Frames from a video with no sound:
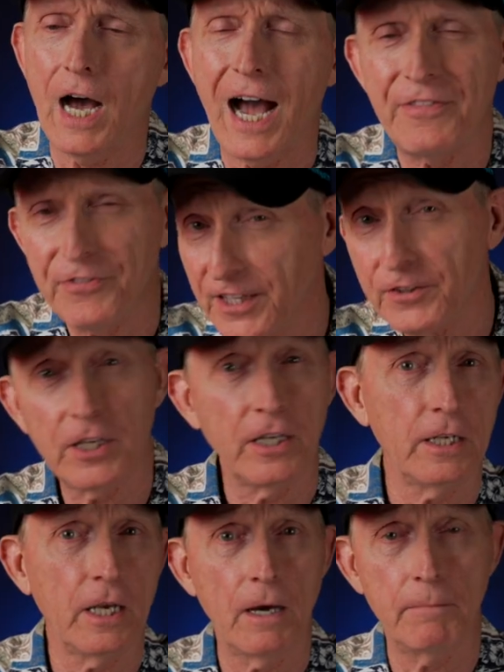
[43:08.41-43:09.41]
I think
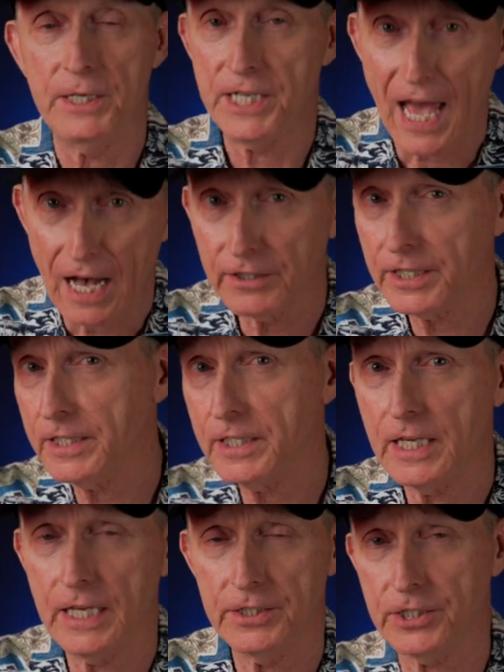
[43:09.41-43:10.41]
the
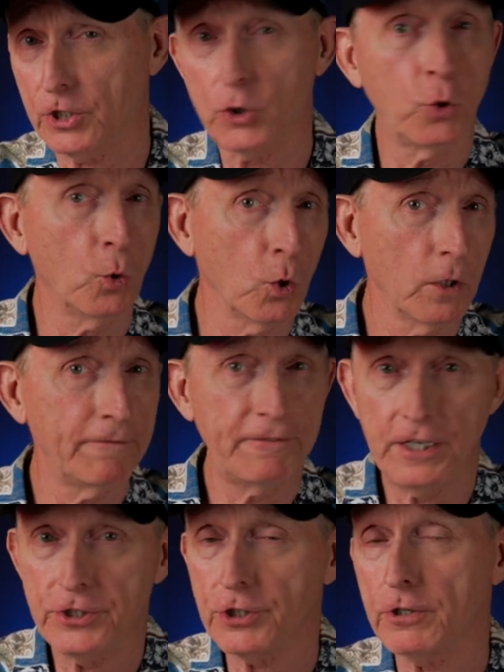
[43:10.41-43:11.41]
medallion is a cool
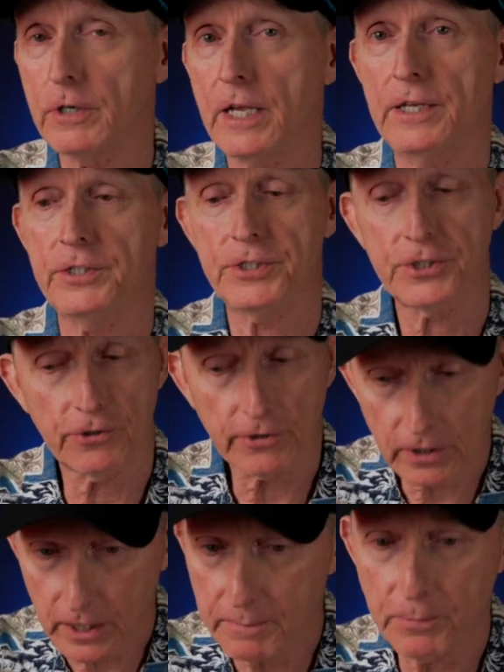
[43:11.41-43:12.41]
feature. It
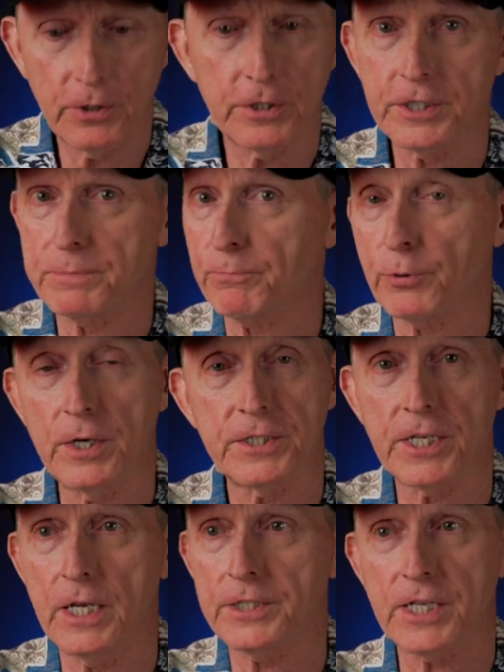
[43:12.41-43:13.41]
certainly puts
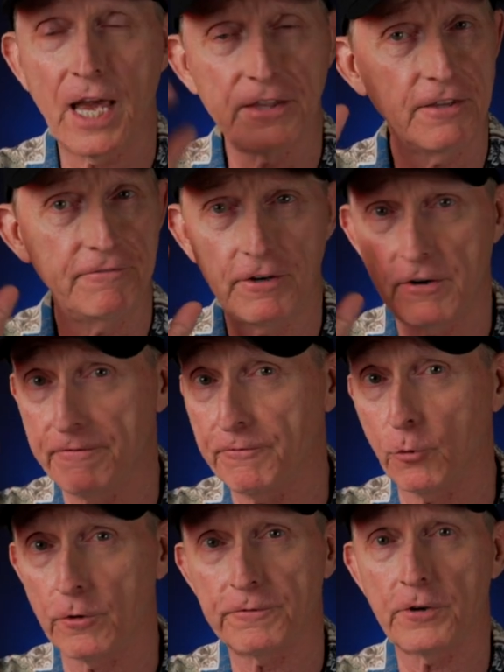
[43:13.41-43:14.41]
Princess at the very
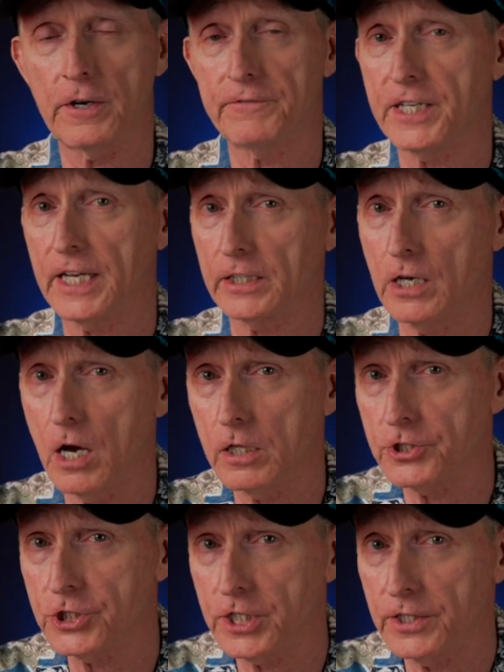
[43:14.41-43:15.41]
forefront of
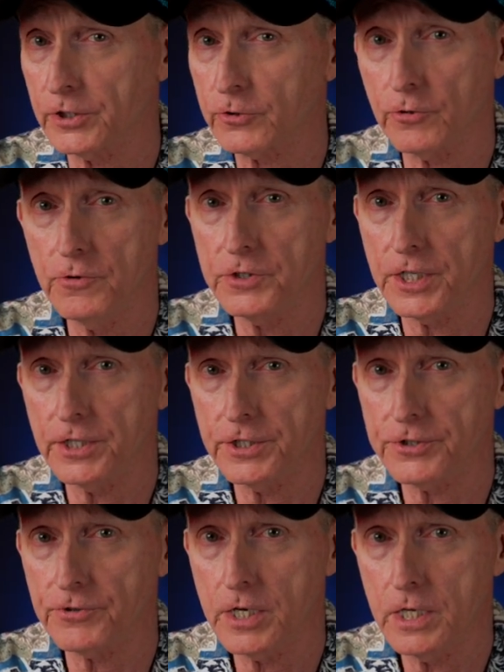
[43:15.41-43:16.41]
technology in the cruise
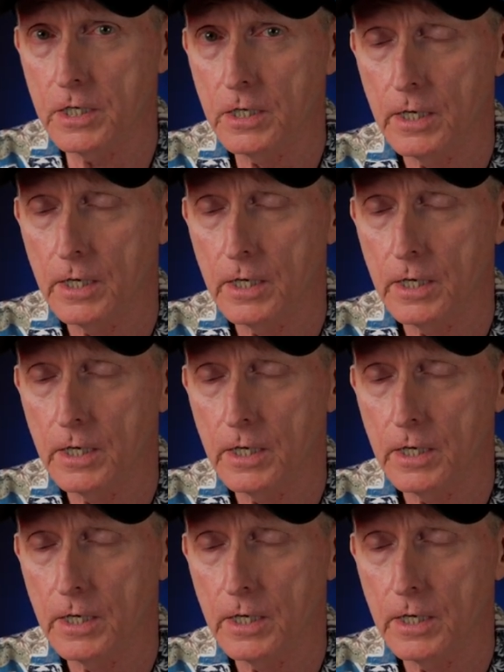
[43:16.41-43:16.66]
industry.